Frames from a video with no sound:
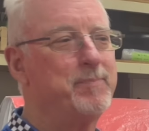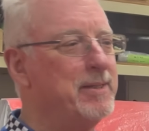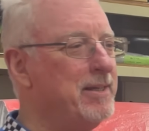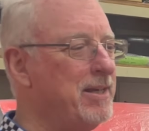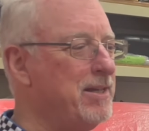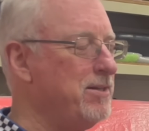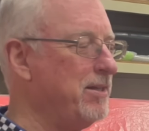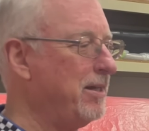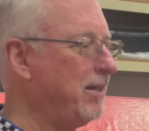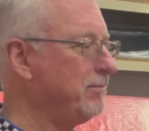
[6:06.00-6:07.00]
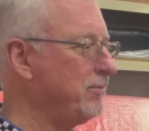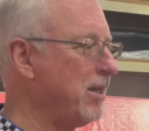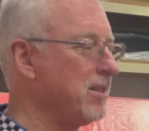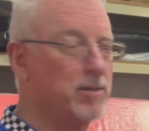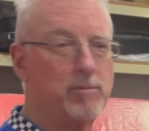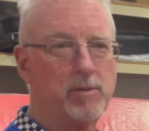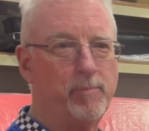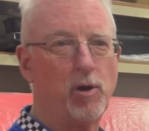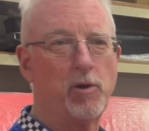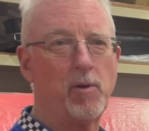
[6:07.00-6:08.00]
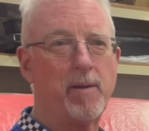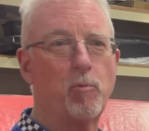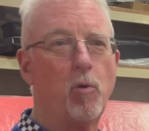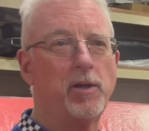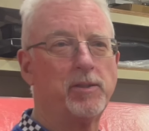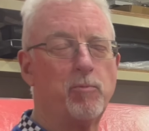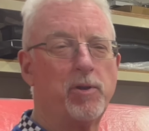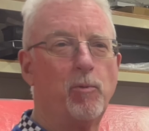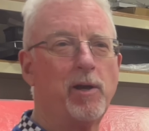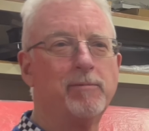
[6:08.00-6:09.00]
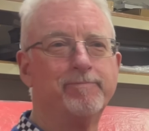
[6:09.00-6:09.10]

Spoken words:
the program quietly went away.